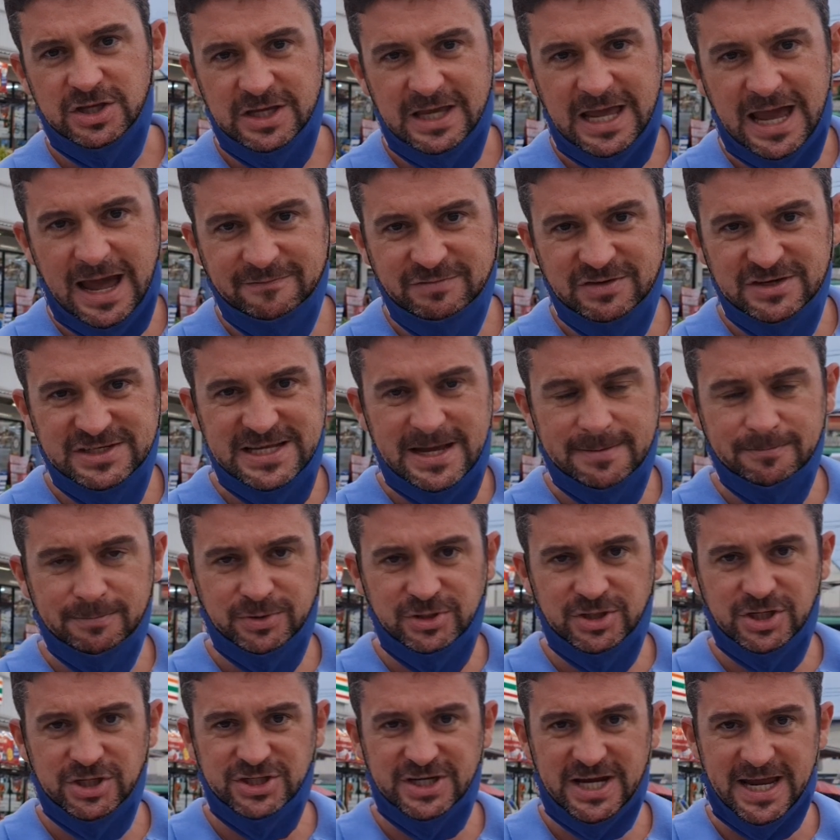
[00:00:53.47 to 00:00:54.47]
you have your
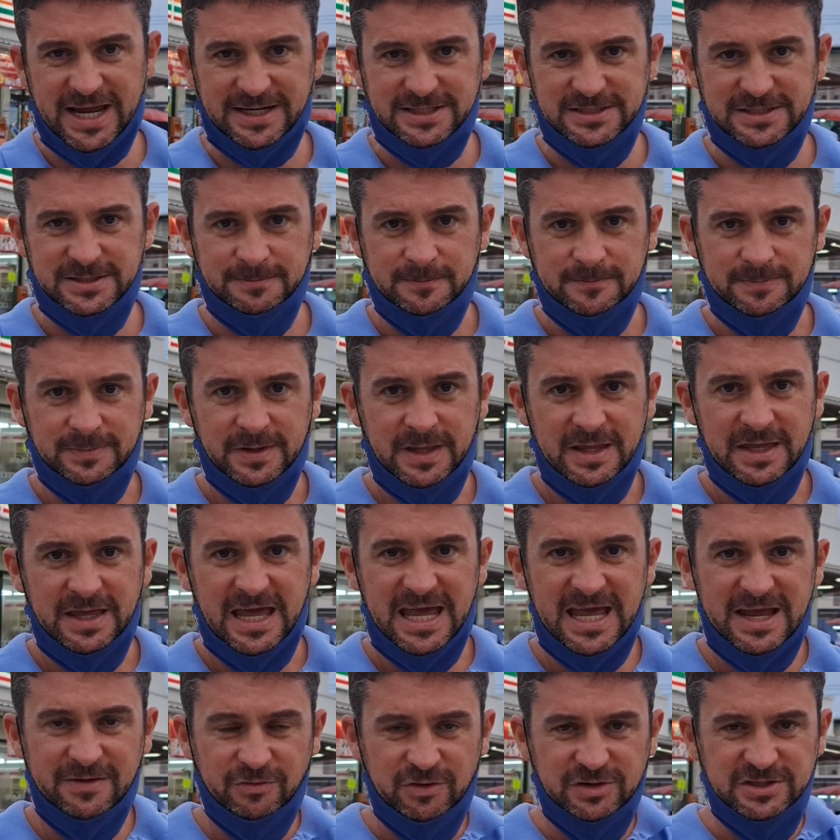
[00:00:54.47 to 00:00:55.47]
temperature checked.
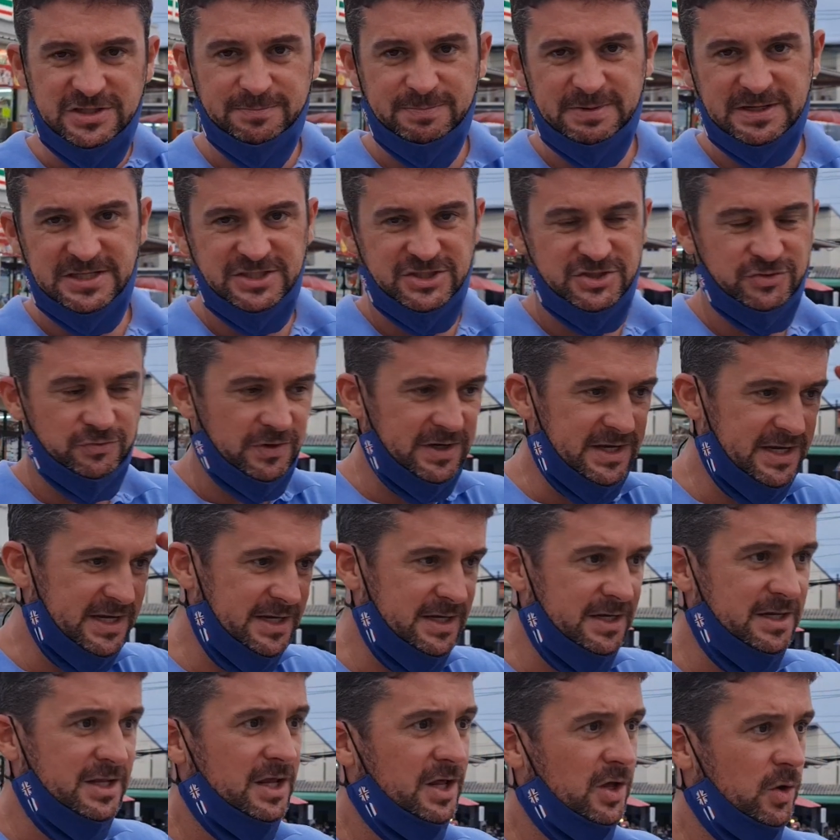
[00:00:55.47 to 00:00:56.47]
Either it's a big
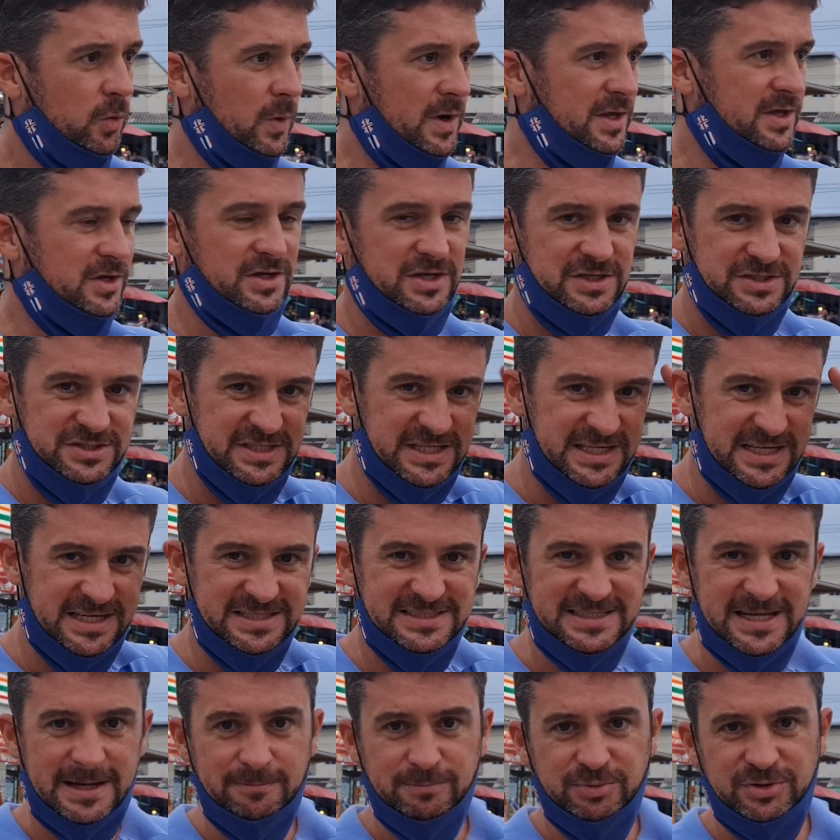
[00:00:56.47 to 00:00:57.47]
screen where you can see your
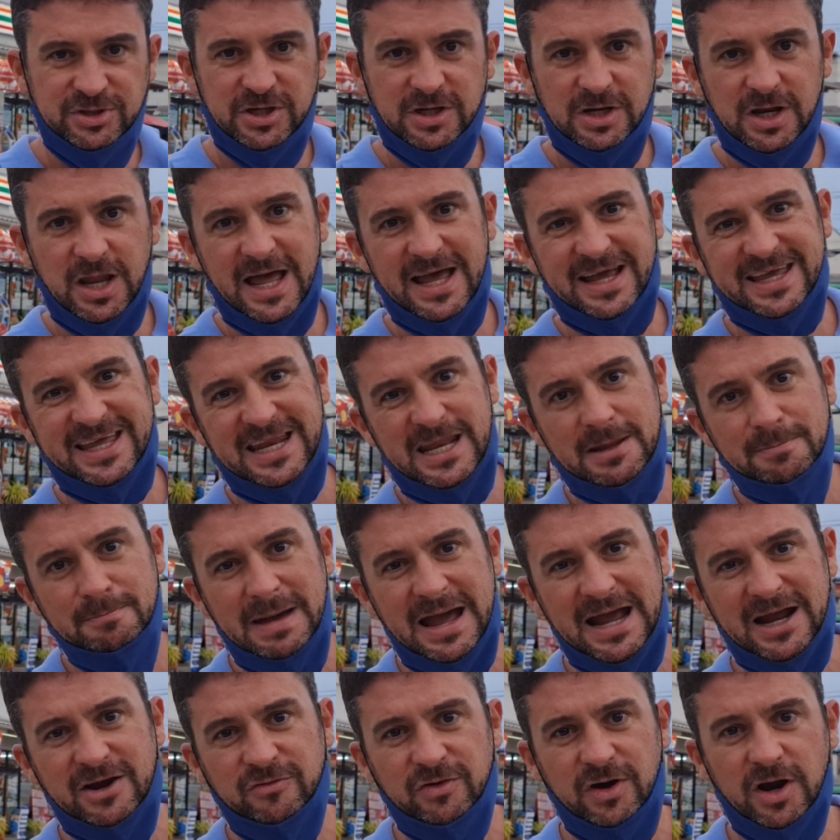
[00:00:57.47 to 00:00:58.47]
temperature like in the
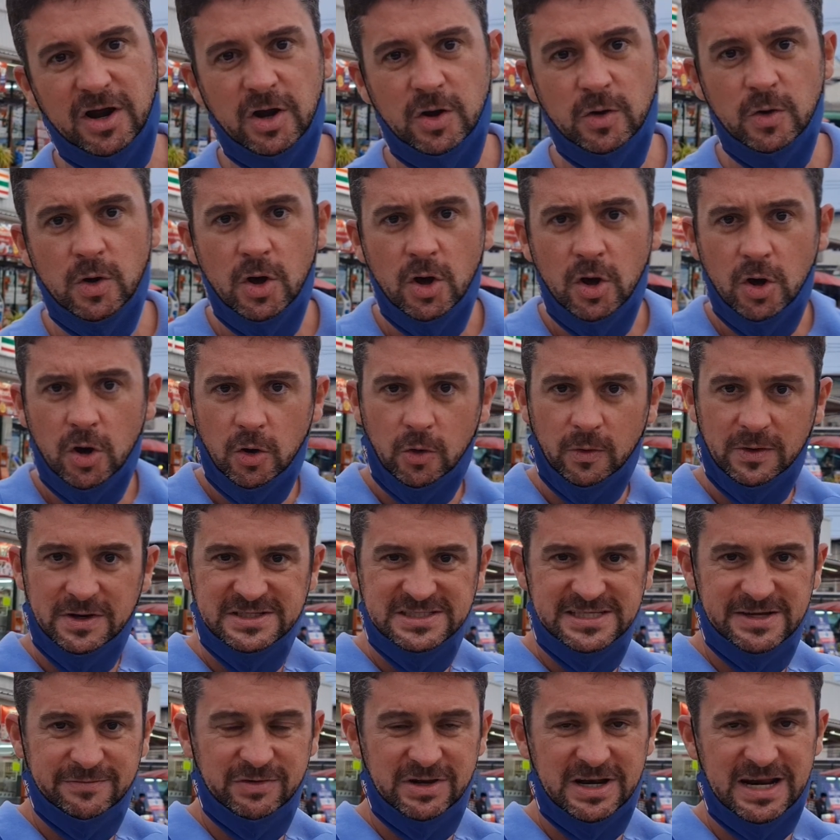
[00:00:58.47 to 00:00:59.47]
macro, or in
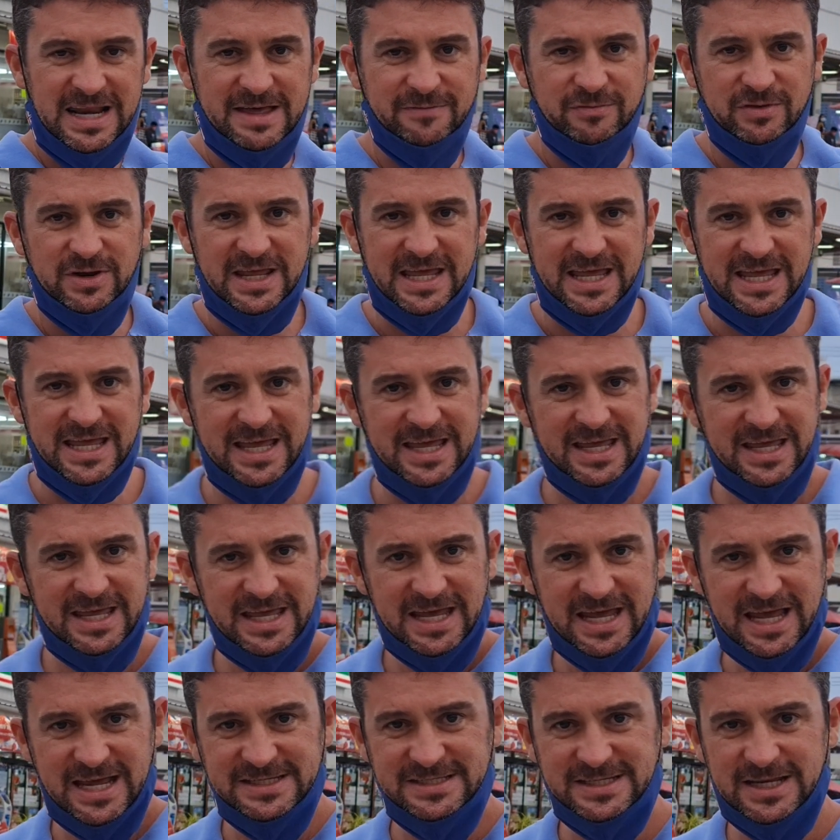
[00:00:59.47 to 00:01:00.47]
7-Eleven here,
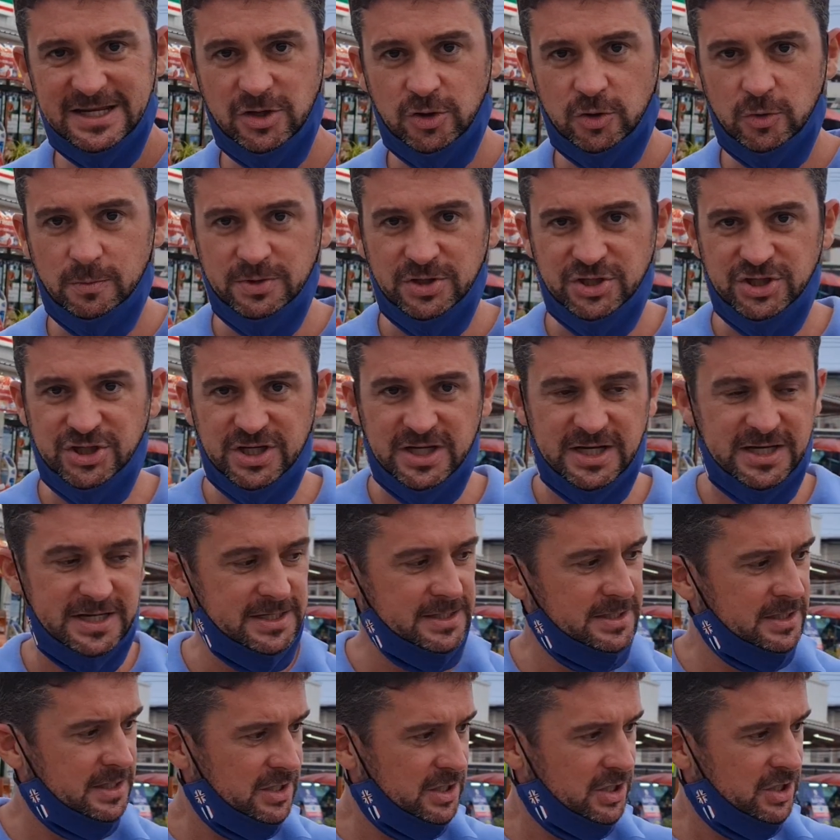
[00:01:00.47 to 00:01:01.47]
it's a little
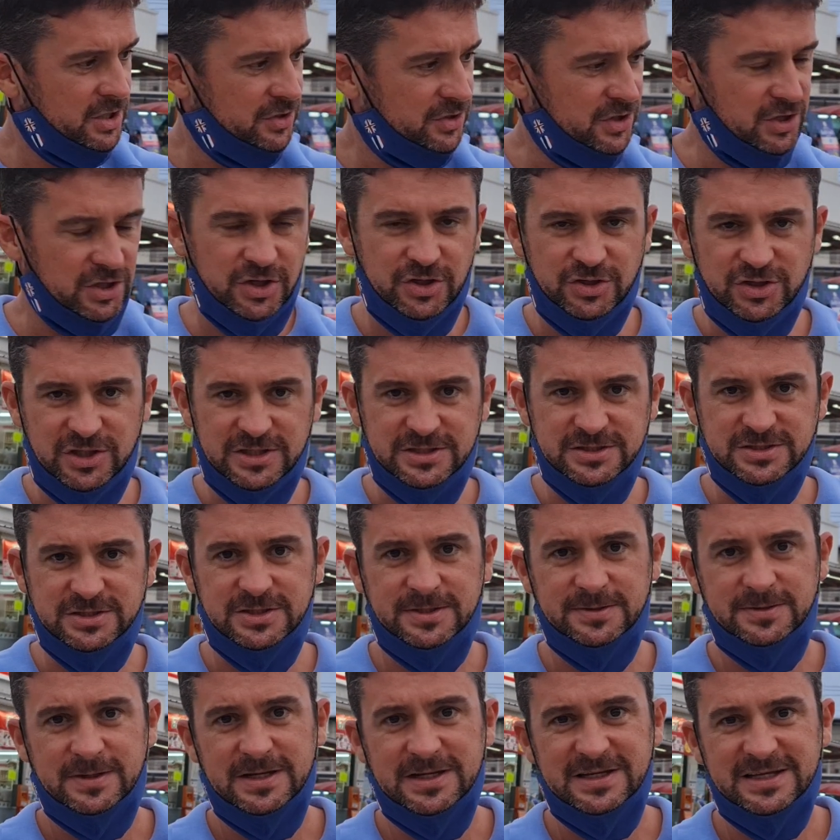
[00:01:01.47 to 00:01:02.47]
machine that you just
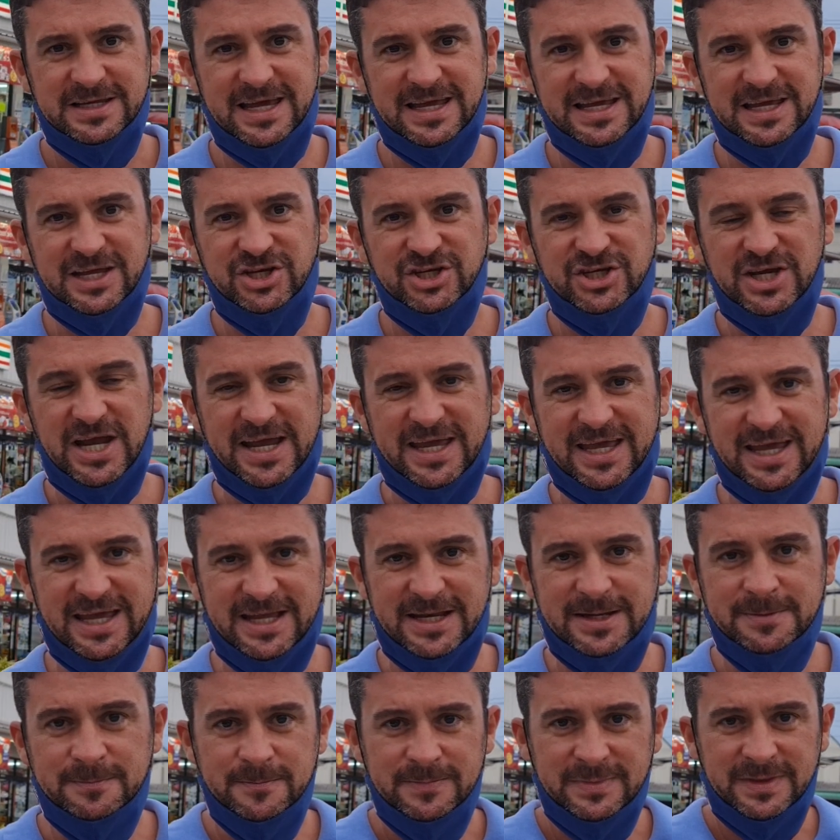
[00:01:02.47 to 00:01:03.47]
get your check
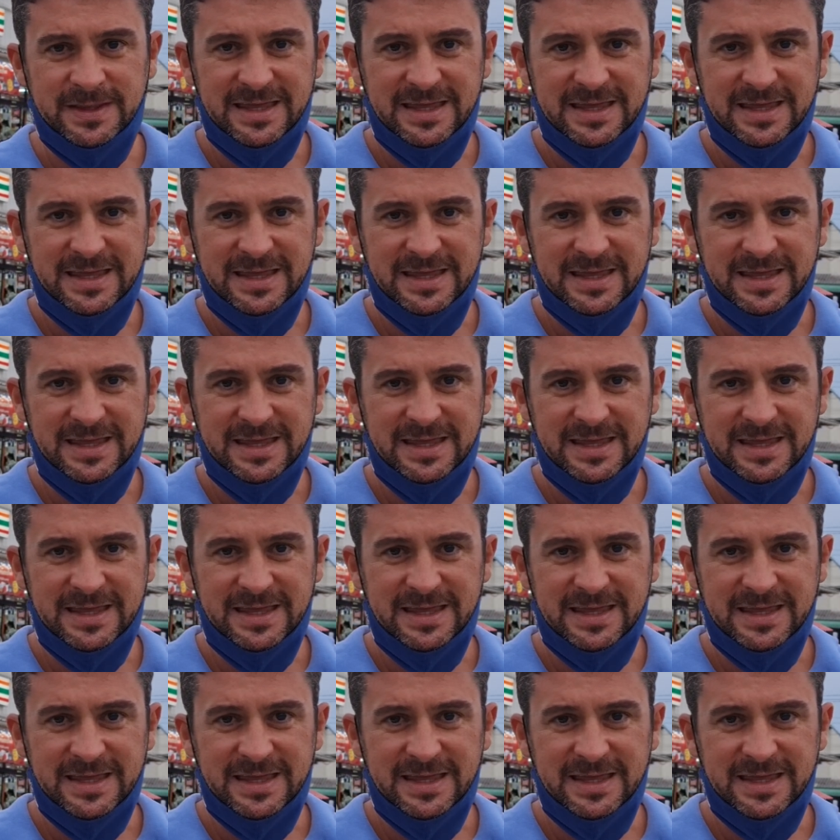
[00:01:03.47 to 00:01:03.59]
in